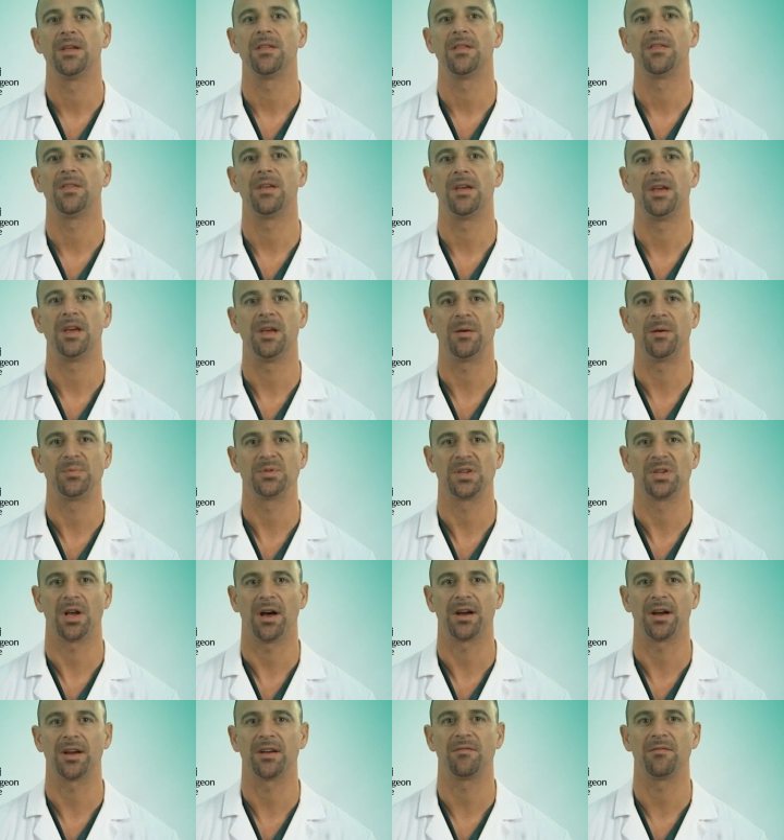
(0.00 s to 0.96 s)
the hip
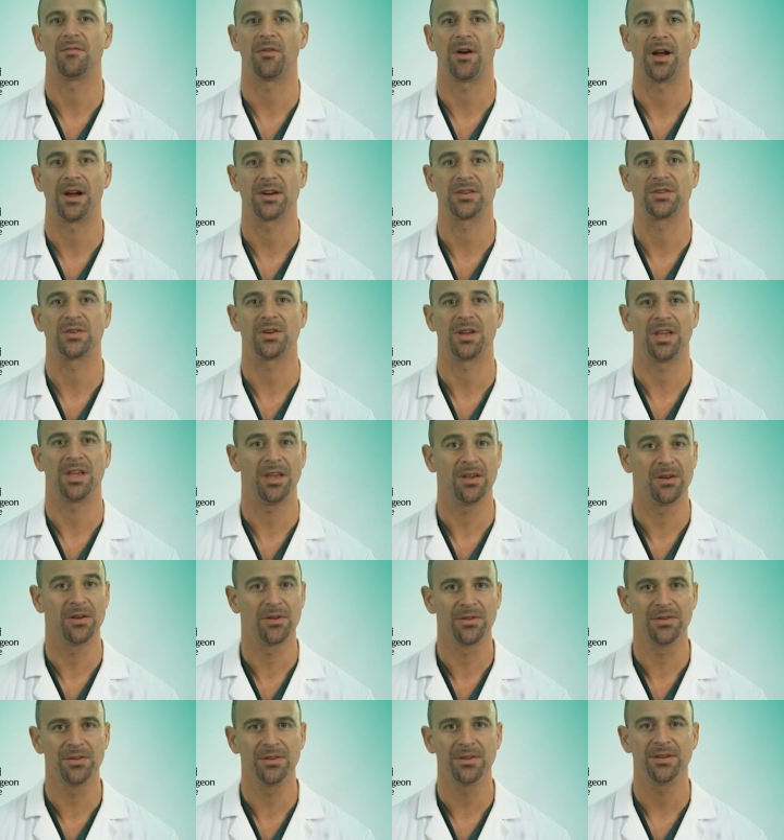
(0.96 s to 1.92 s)
socket fracture
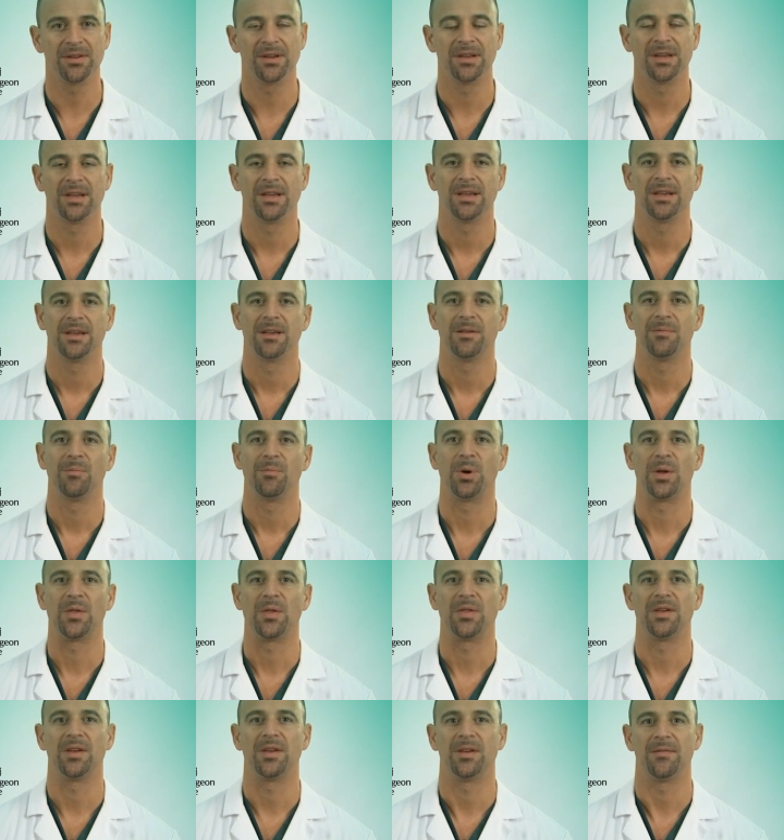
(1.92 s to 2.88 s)
healed,
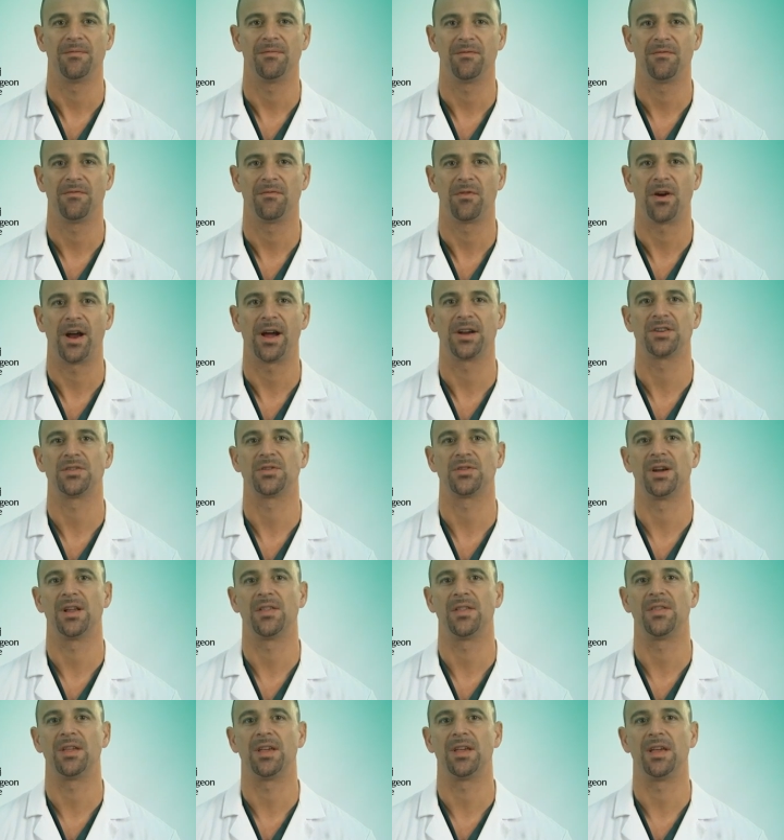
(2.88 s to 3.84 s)
but the fracture
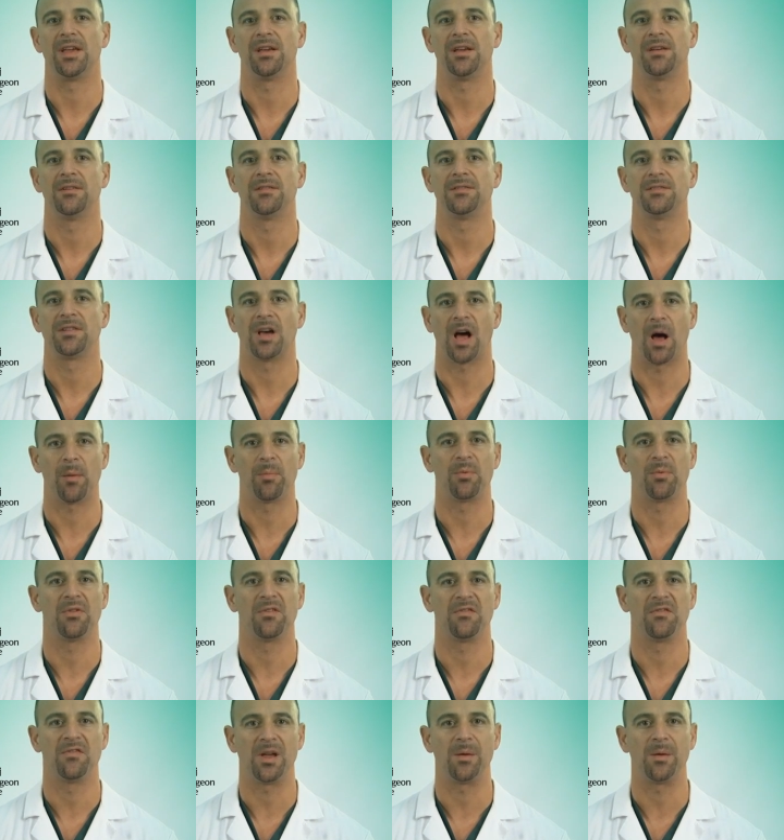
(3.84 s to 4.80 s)
at the top of
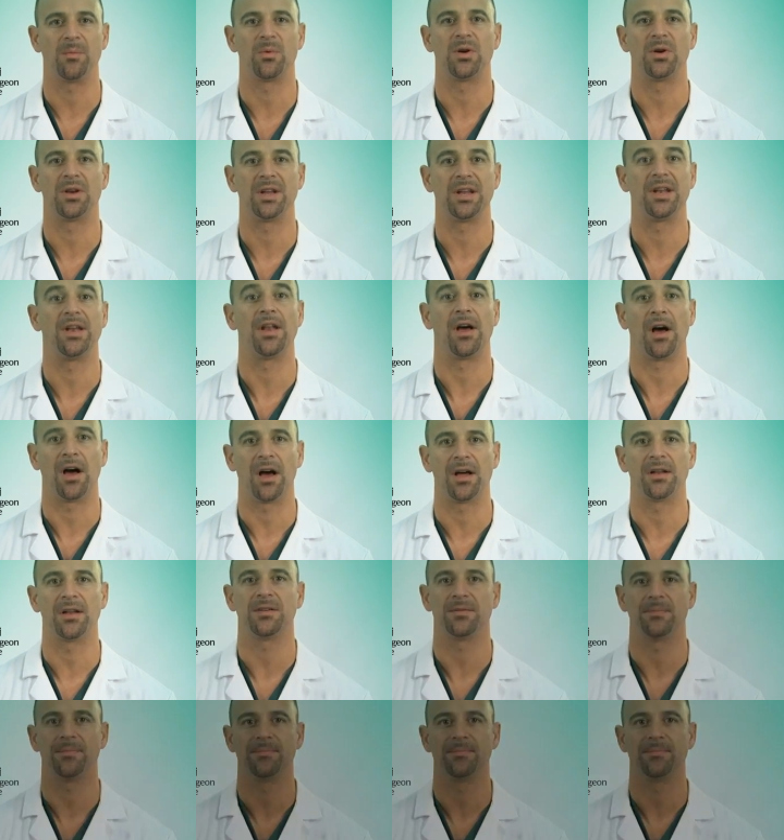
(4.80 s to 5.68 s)
the femur did not.